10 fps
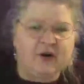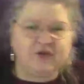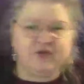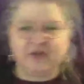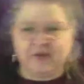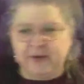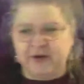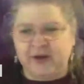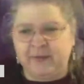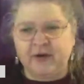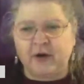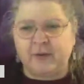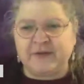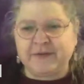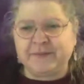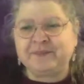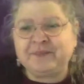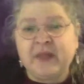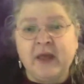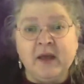card, just give me a name in the comments.
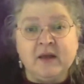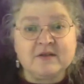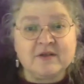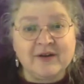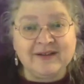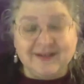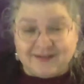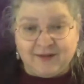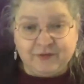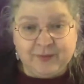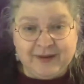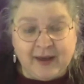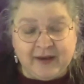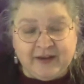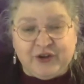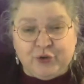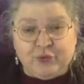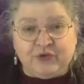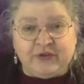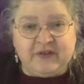So it doesn't have to be a
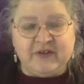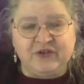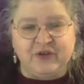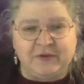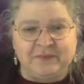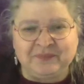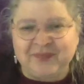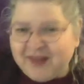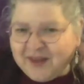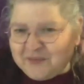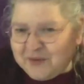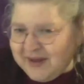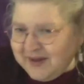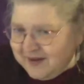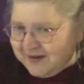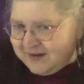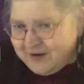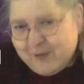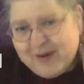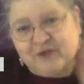huge decision. If we
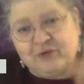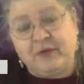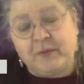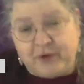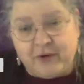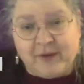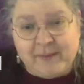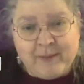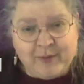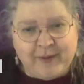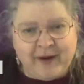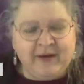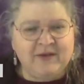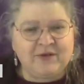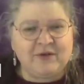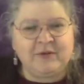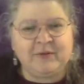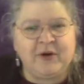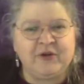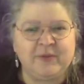go back to the program I'm preparing, is
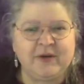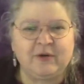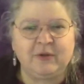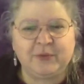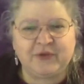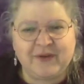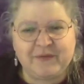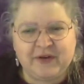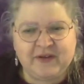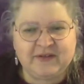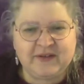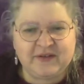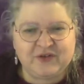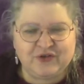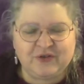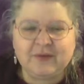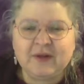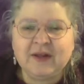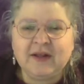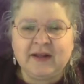going to be called Persephone's Decision.
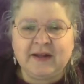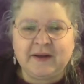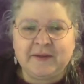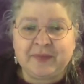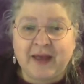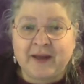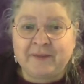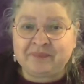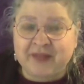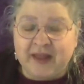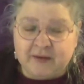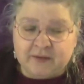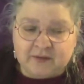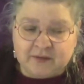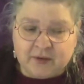And